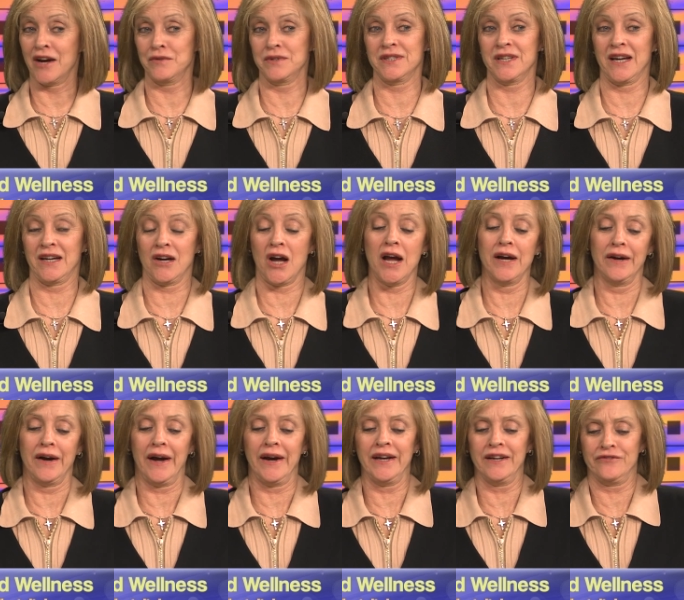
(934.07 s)
I was like, I
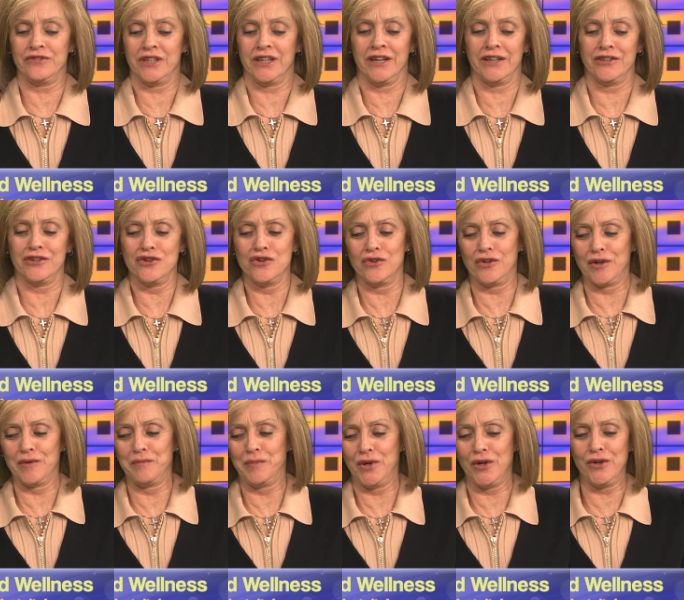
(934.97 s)
have to get a new
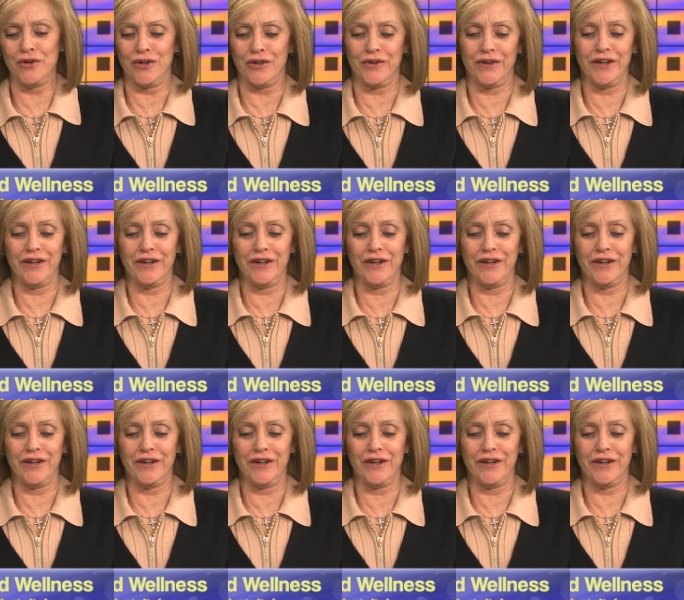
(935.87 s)
computer,